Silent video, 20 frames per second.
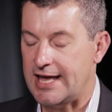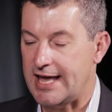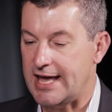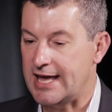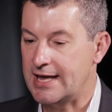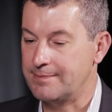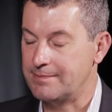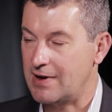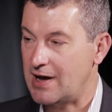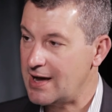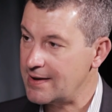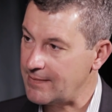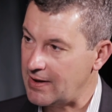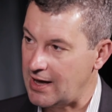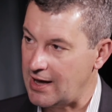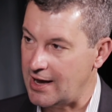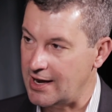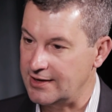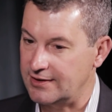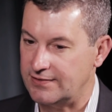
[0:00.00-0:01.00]
In my
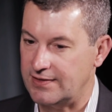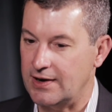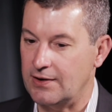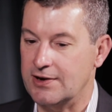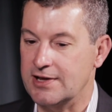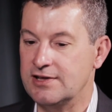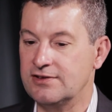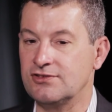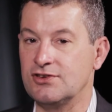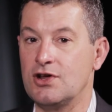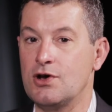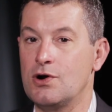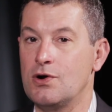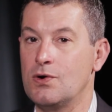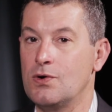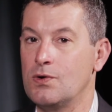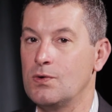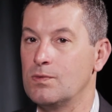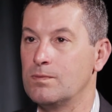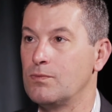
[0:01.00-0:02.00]
mind, there is
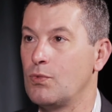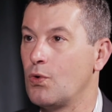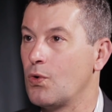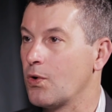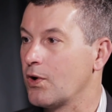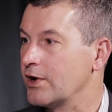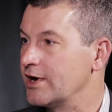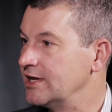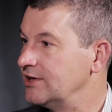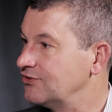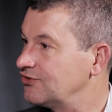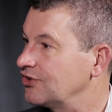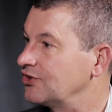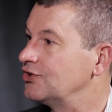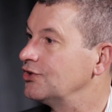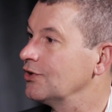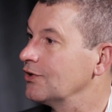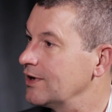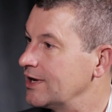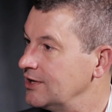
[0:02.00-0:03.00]
no more
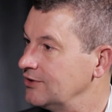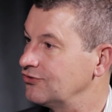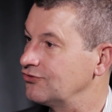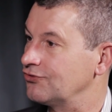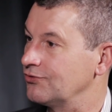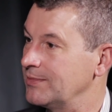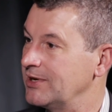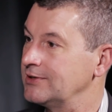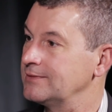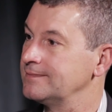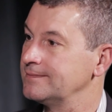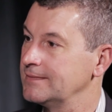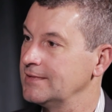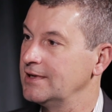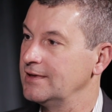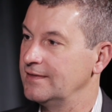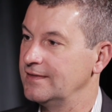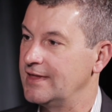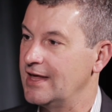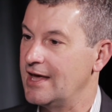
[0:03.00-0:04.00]
insecure instrument
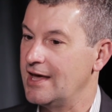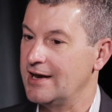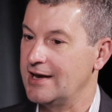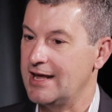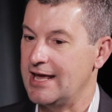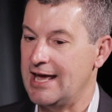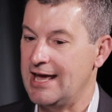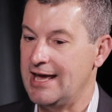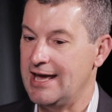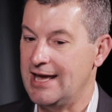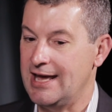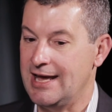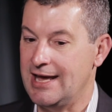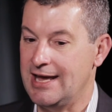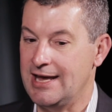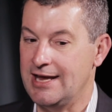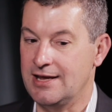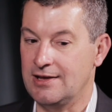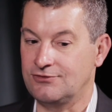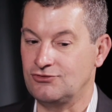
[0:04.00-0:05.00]
than
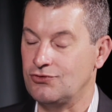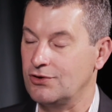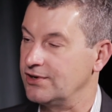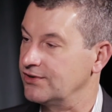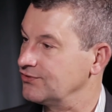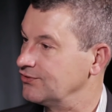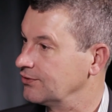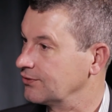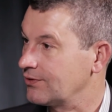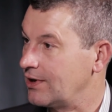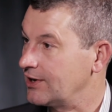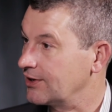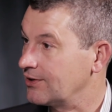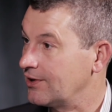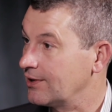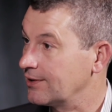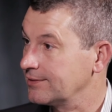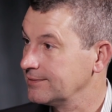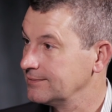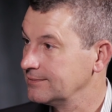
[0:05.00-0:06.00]
a traditional credit
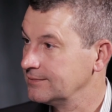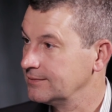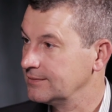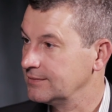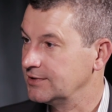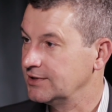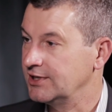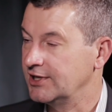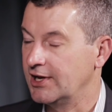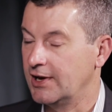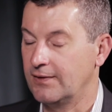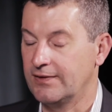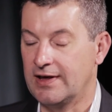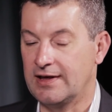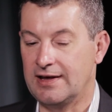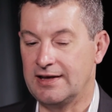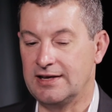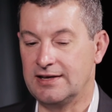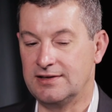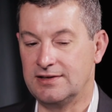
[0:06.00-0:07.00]
card.
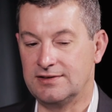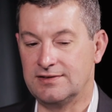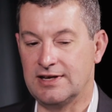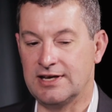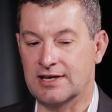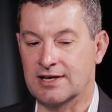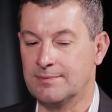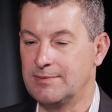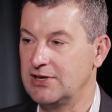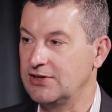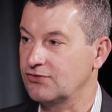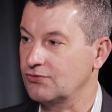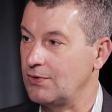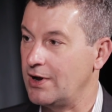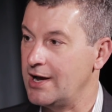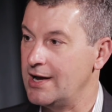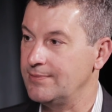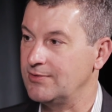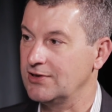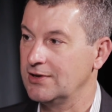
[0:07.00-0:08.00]
It can be
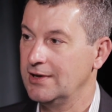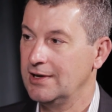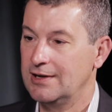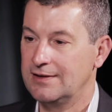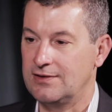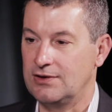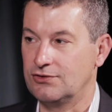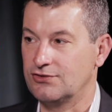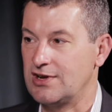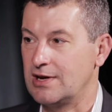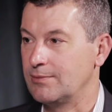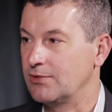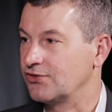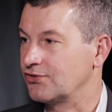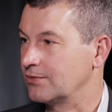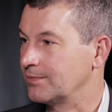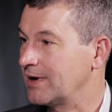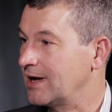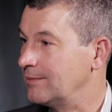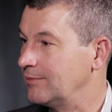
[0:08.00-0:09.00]
swiped. Those numbers
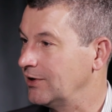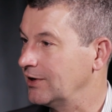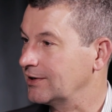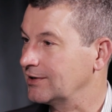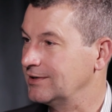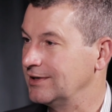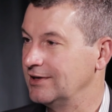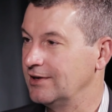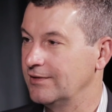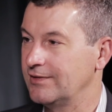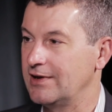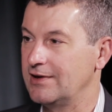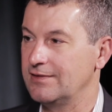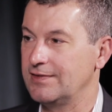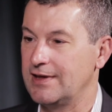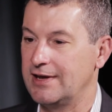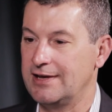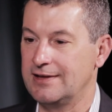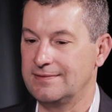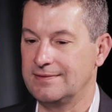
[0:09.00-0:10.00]
are public.
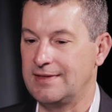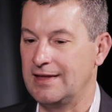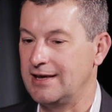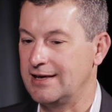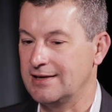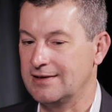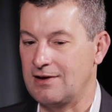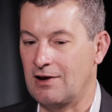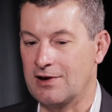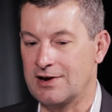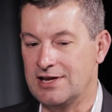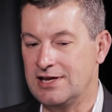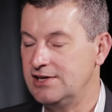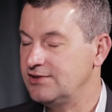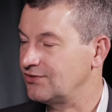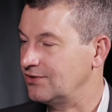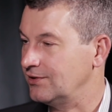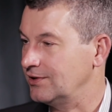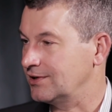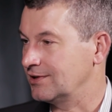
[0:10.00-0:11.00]
They are
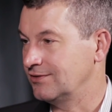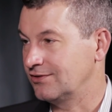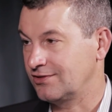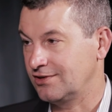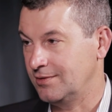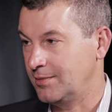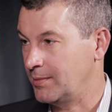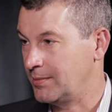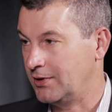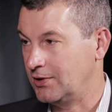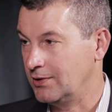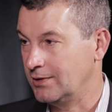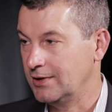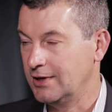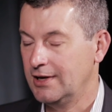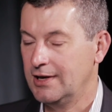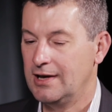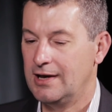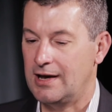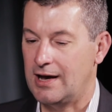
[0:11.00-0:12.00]
easily consumable.
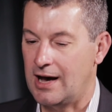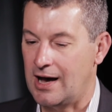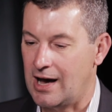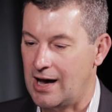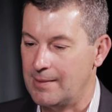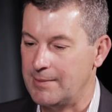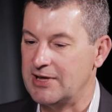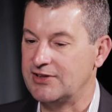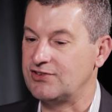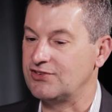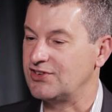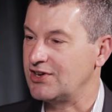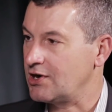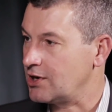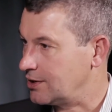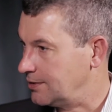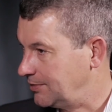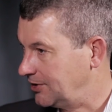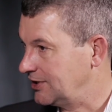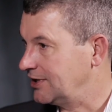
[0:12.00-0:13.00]
It's a
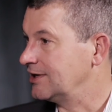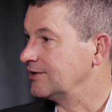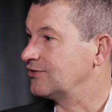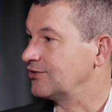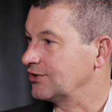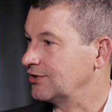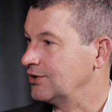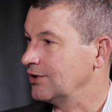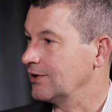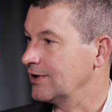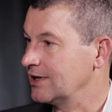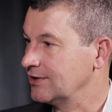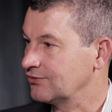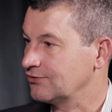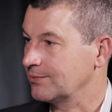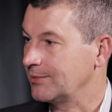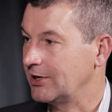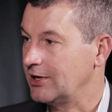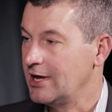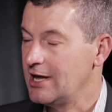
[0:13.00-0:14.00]
terribly insecure
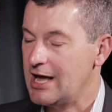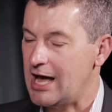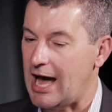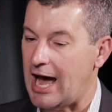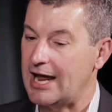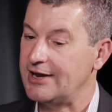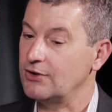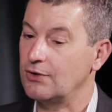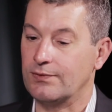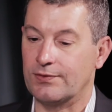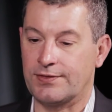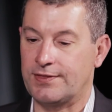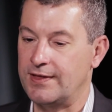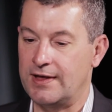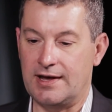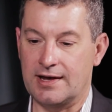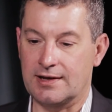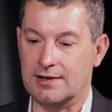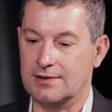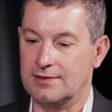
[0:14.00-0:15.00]
instrument. I don't
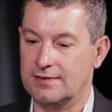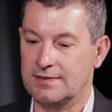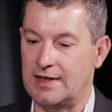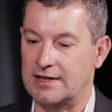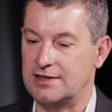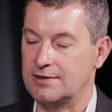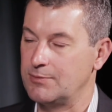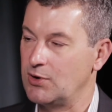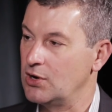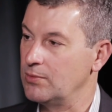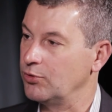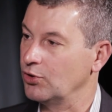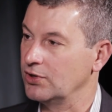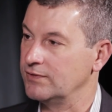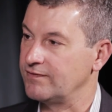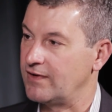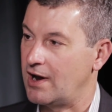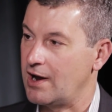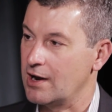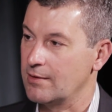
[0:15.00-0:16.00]
think that the mobile
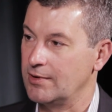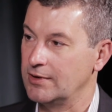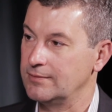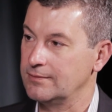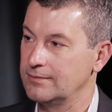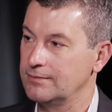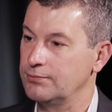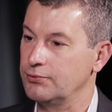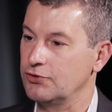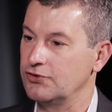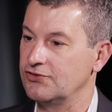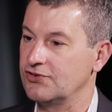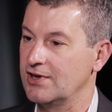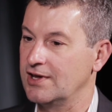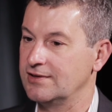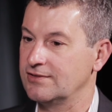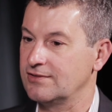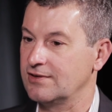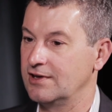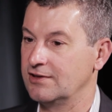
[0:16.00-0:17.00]
environment
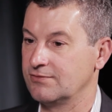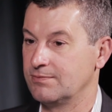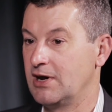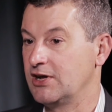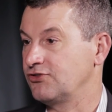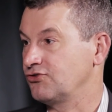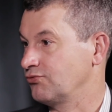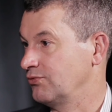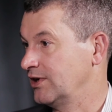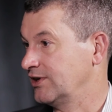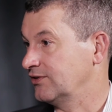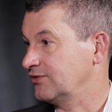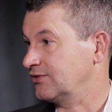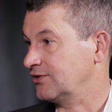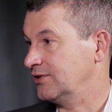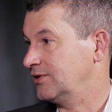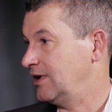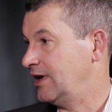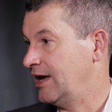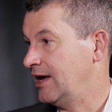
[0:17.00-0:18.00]
presents as much
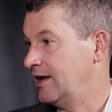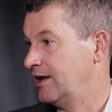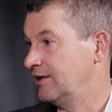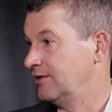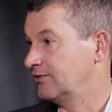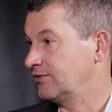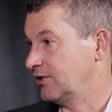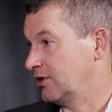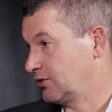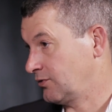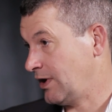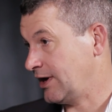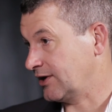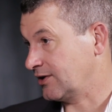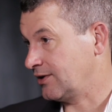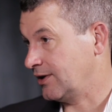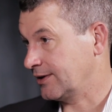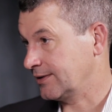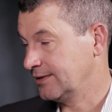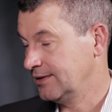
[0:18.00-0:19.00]
risk as a credit
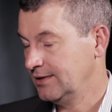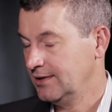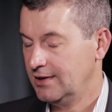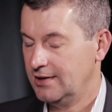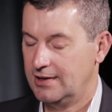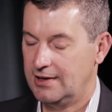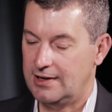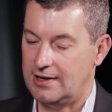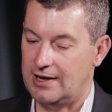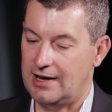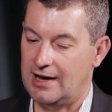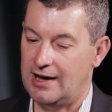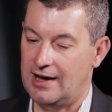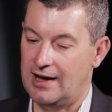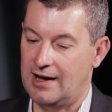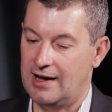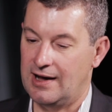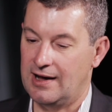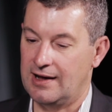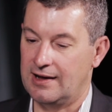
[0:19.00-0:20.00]
card.
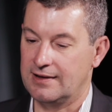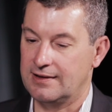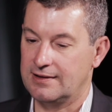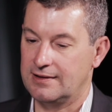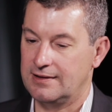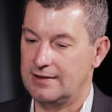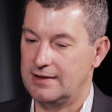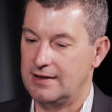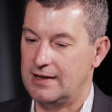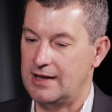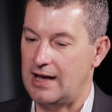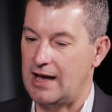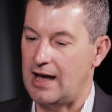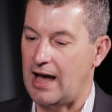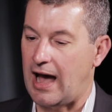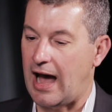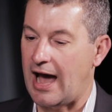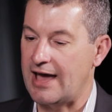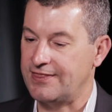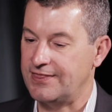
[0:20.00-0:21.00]

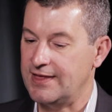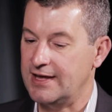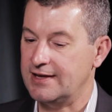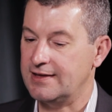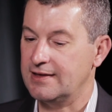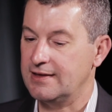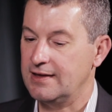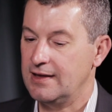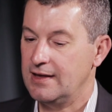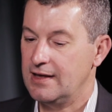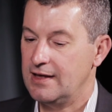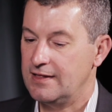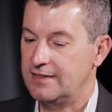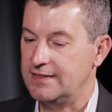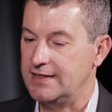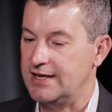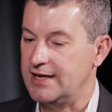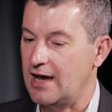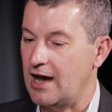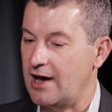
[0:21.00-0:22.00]
I think
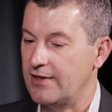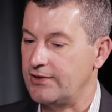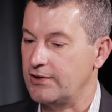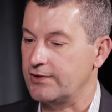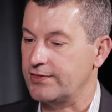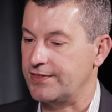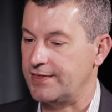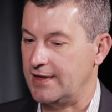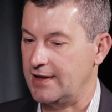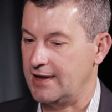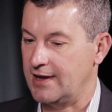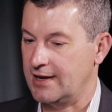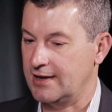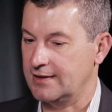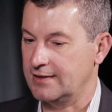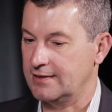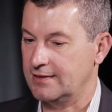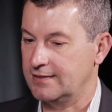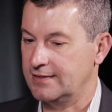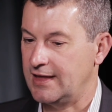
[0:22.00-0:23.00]
the other
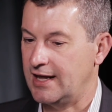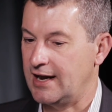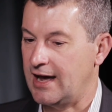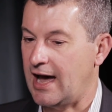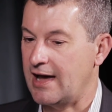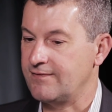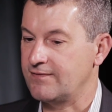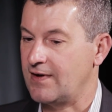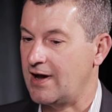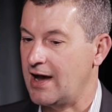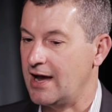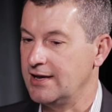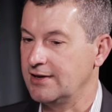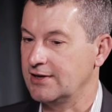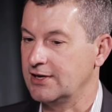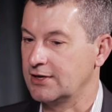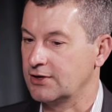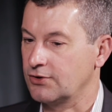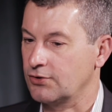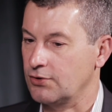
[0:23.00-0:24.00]
thing that I find
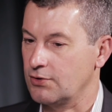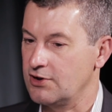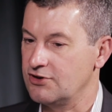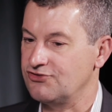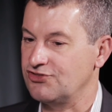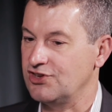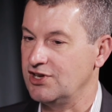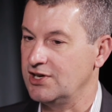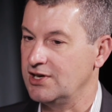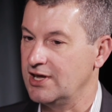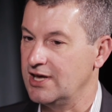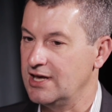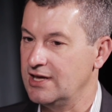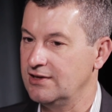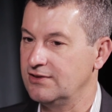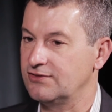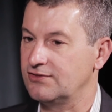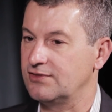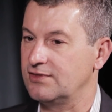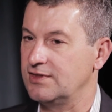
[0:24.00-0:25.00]
encouraging
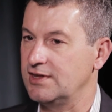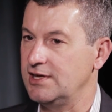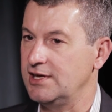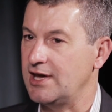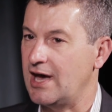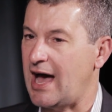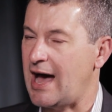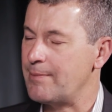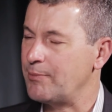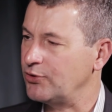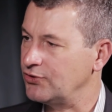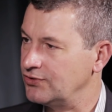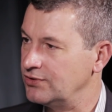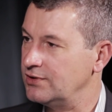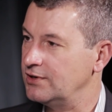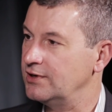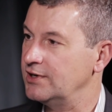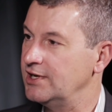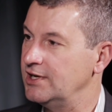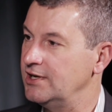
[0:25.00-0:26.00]
is the
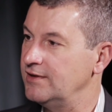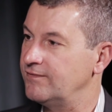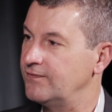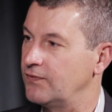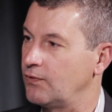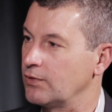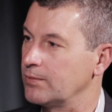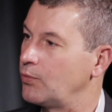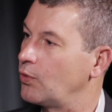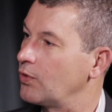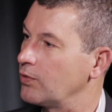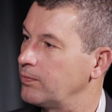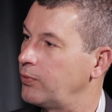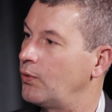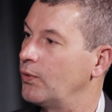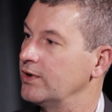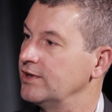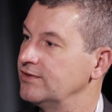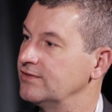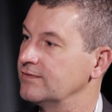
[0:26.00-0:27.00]
opportunity for more
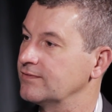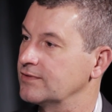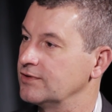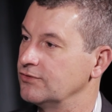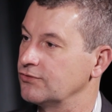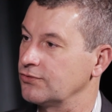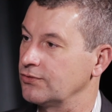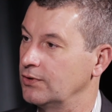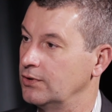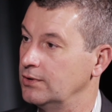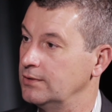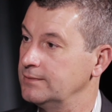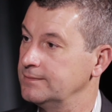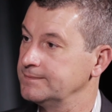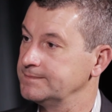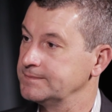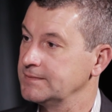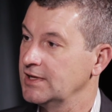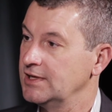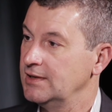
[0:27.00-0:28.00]
points of control.
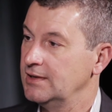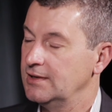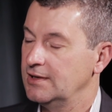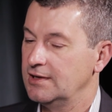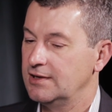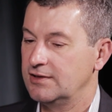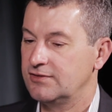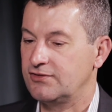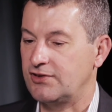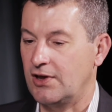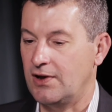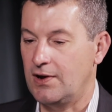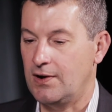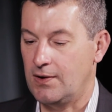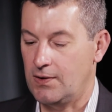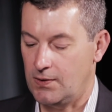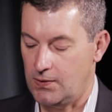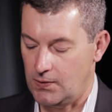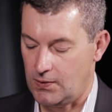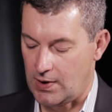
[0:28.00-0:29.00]

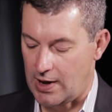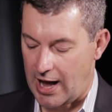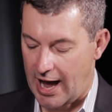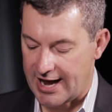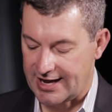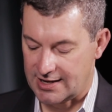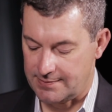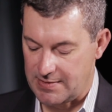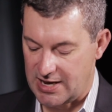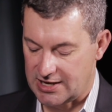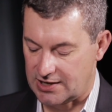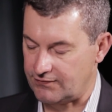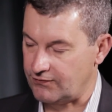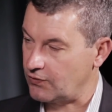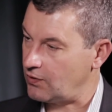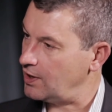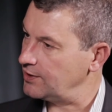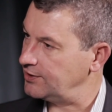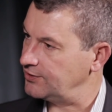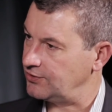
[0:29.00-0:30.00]
So I can make a
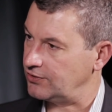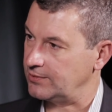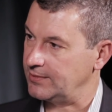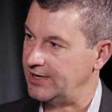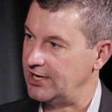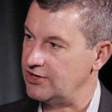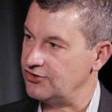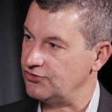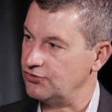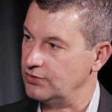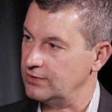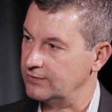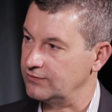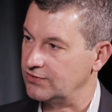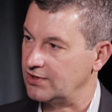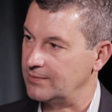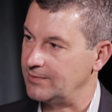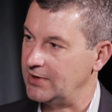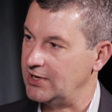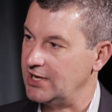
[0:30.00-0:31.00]
fraud determination of
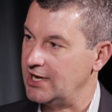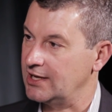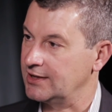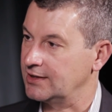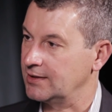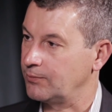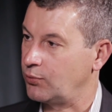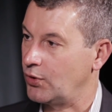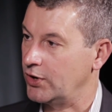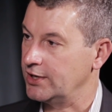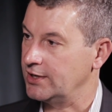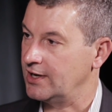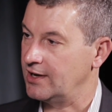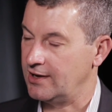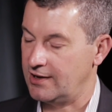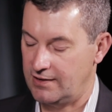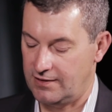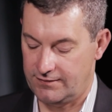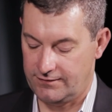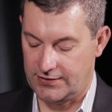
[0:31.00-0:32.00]
somebody at the point
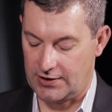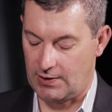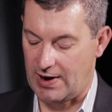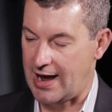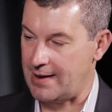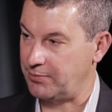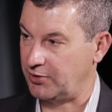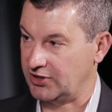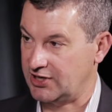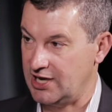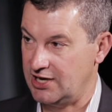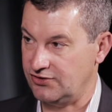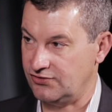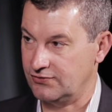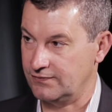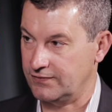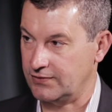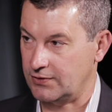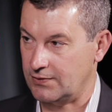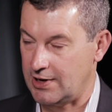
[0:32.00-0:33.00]
of their
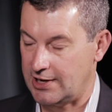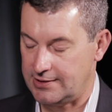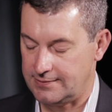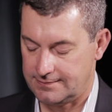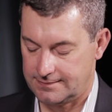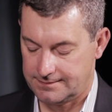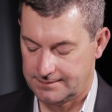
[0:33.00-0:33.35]
application for credit.